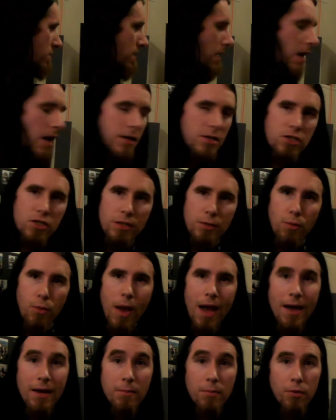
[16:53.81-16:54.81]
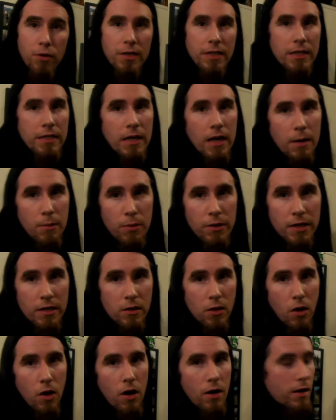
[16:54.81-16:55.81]
is actually ran
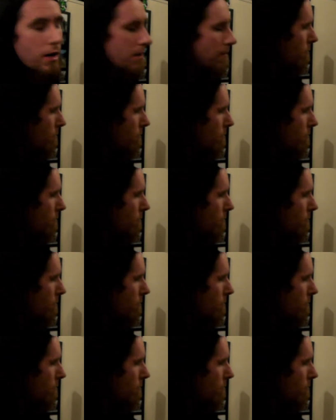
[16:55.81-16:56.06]
pretty long. I